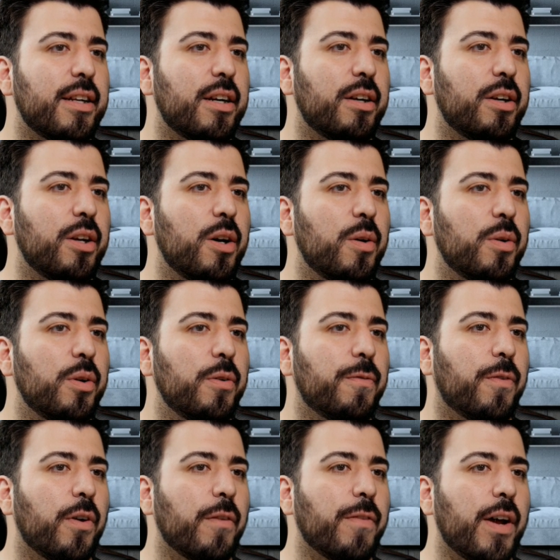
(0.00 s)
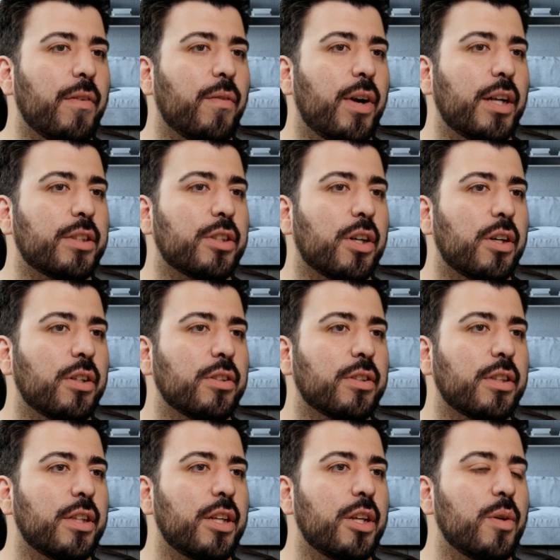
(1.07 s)
there no new 45 watt
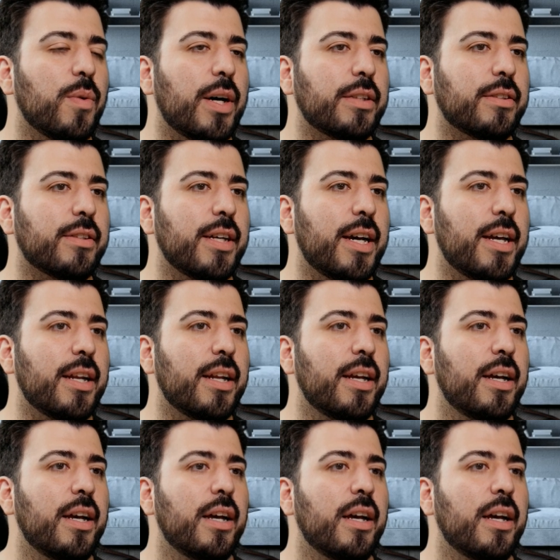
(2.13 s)
chargers in the U.S. yet?